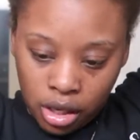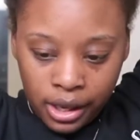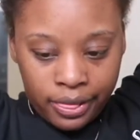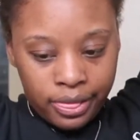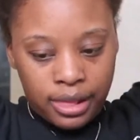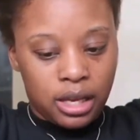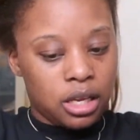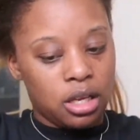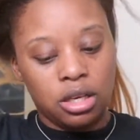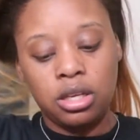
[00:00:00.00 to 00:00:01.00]
And
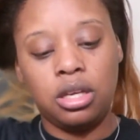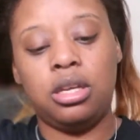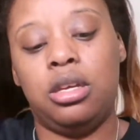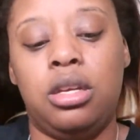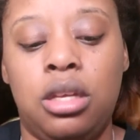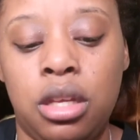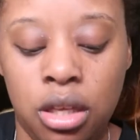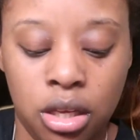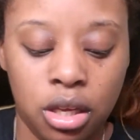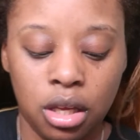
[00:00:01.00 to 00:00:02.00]
then
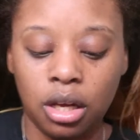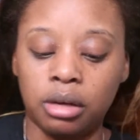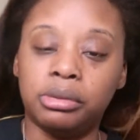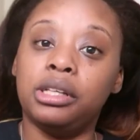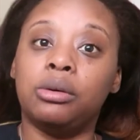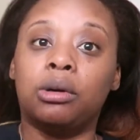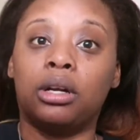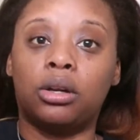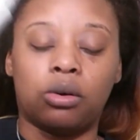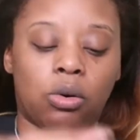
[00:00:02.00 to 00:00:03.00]
I'm gonna hit it with a
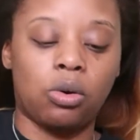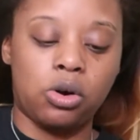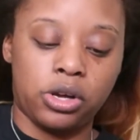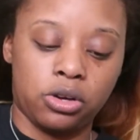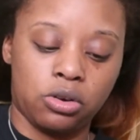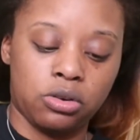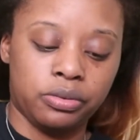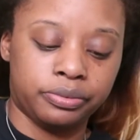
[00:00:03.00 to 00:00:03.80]
little oil.